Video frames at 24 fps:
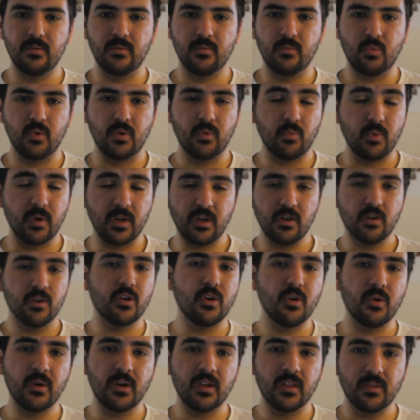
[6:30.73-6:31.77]
what you're
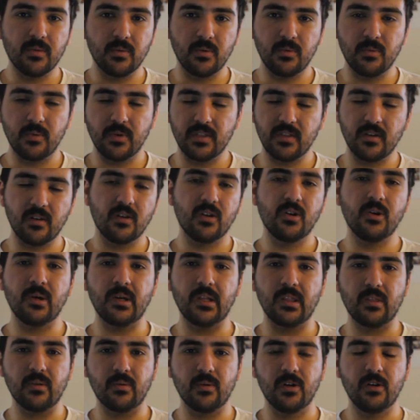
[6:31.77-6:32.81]
going through, what they're
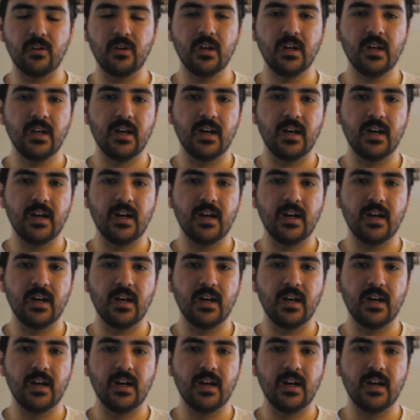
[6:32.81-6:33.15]
going through.